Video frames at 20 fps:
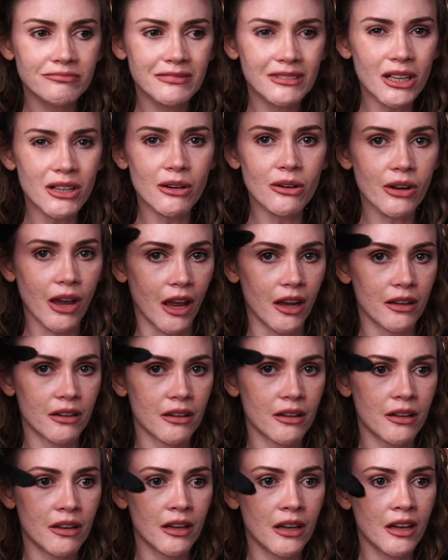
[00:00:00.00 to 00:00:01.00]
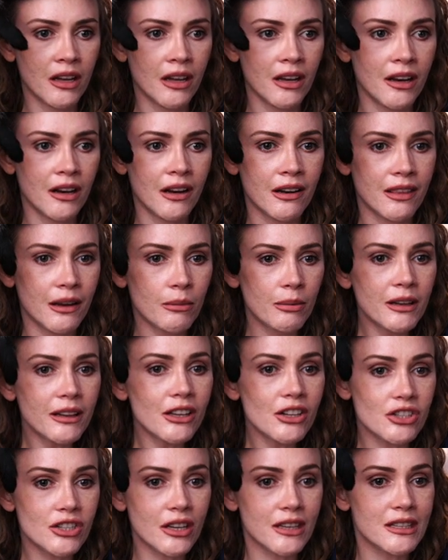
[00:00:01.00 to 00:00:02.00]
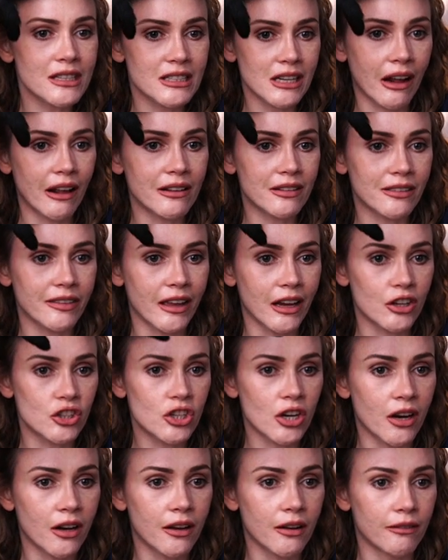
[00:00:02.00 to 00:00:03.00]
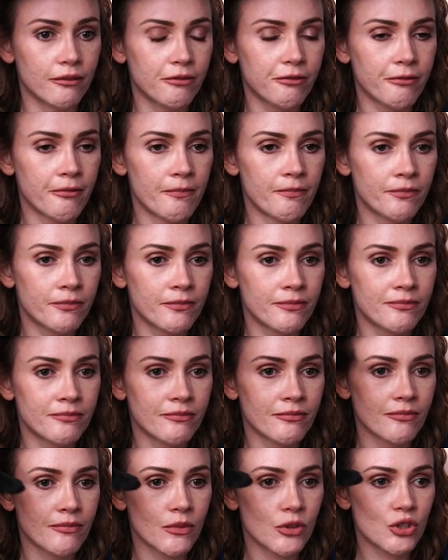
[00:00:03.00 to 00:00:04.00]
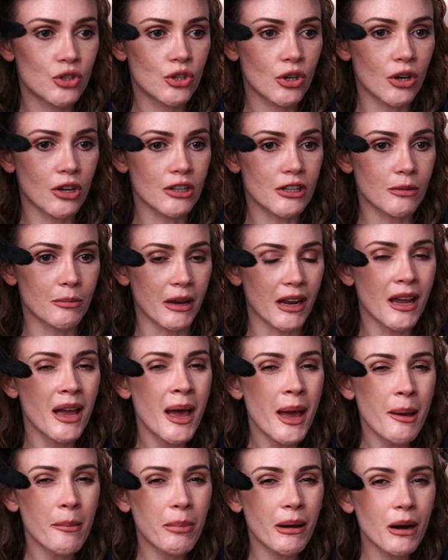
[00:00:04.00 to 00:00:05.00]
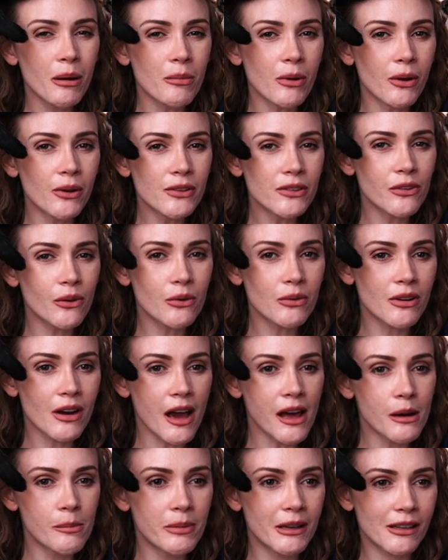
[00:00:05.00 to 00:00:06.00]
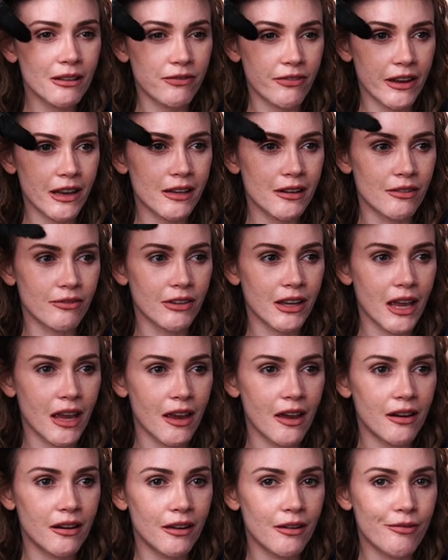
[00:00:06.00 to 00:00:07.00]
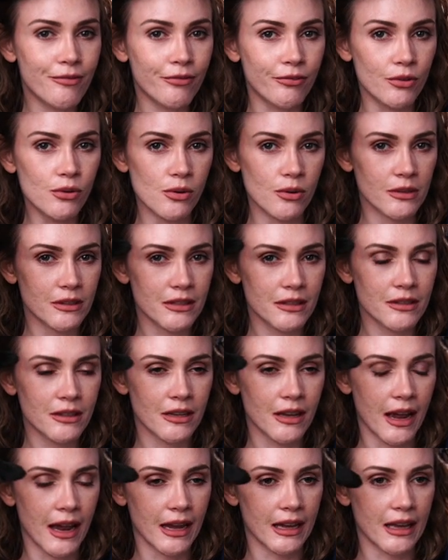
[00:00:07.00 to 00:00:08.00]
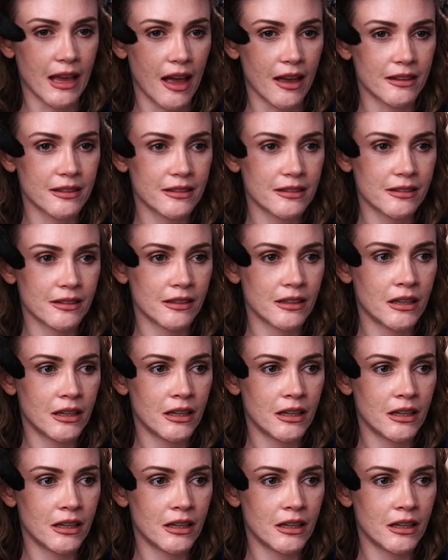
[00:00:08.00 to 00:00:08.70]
they're okay. They really just taste like a chunk of sugar to me. But I'm also not a big fan of candied fruits, I guess.